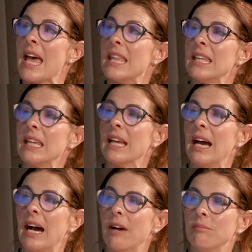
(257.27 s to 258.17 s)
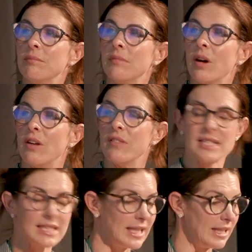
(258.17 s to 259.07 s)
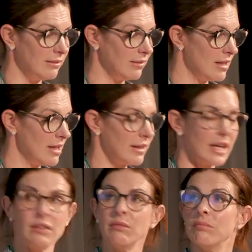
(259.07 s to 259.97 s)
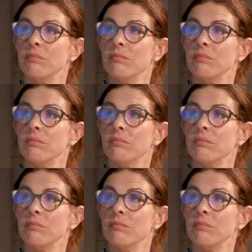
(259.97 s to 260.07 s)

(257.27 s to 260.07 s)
And then obviously they,